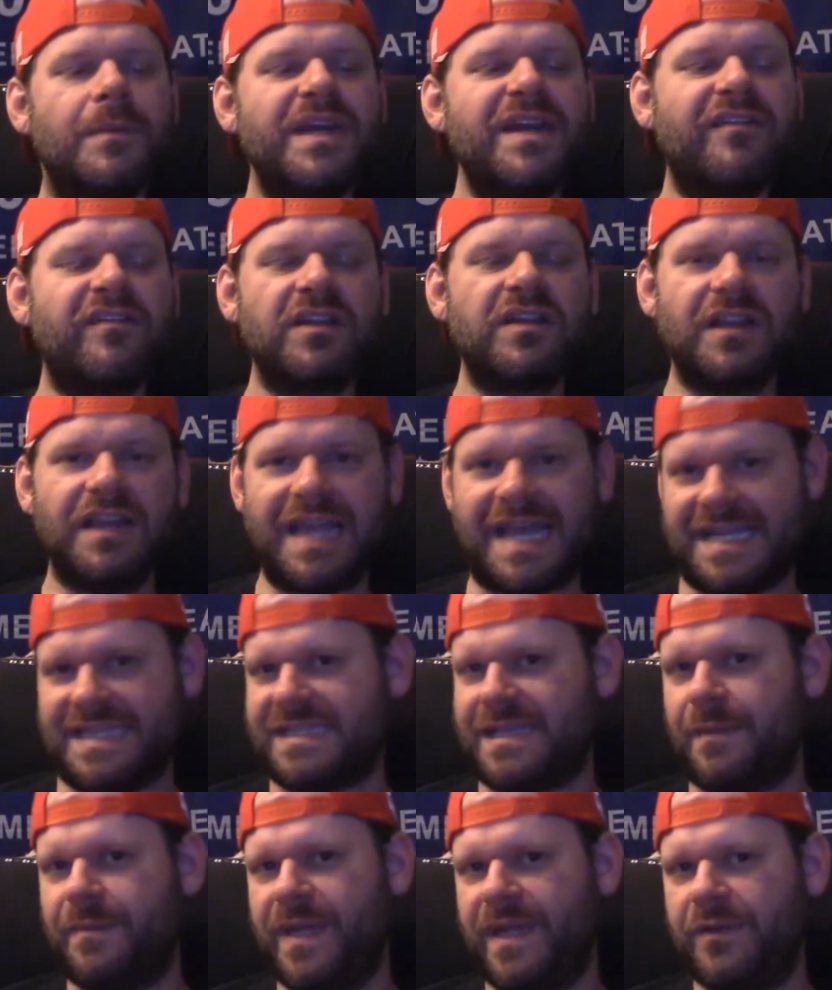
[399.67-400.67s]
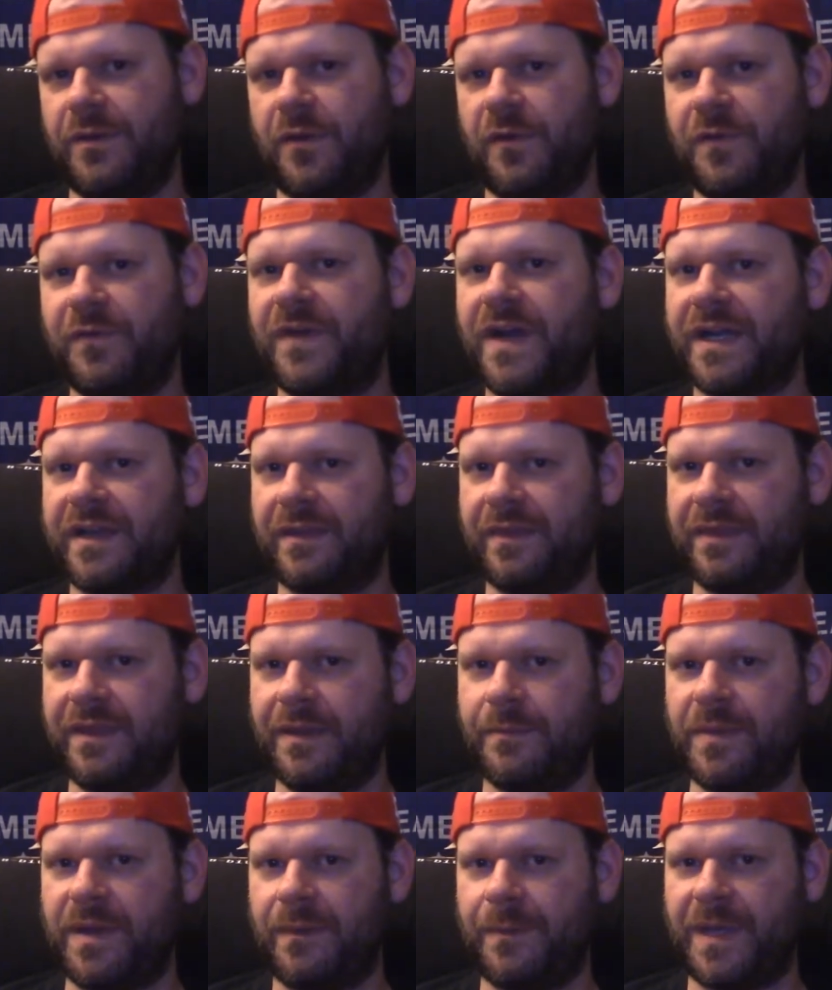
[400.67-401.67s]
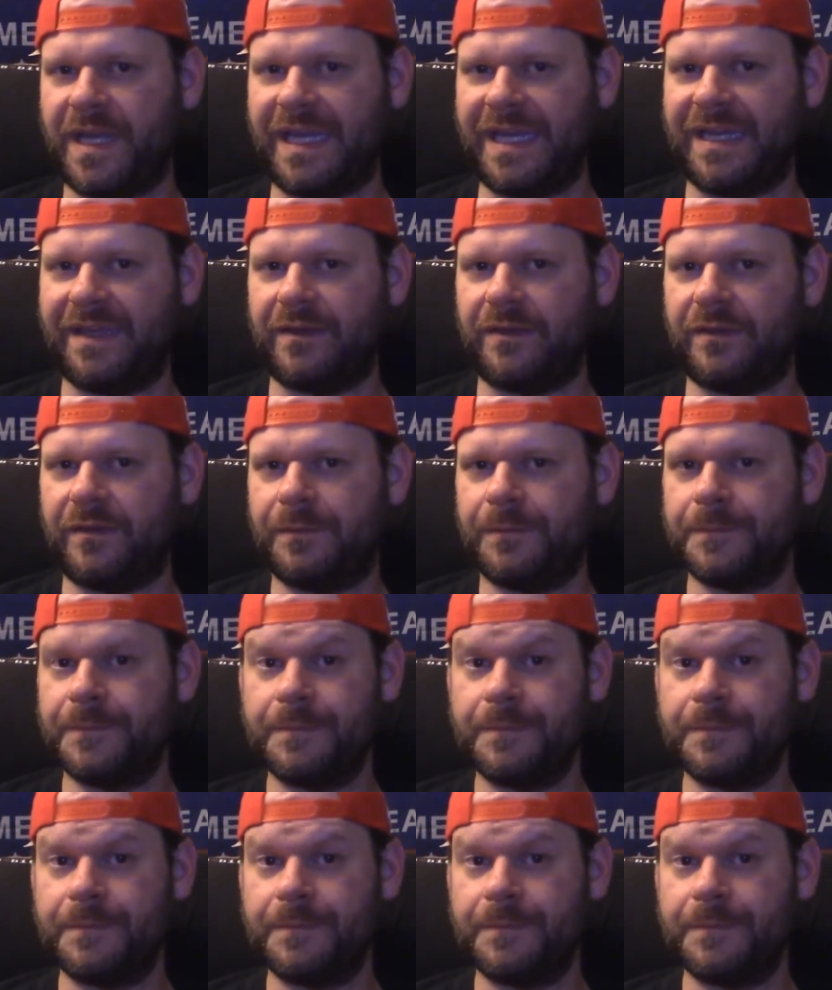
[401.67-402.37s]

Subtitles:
Nevertheless, I made the whole fucking thing by my hands.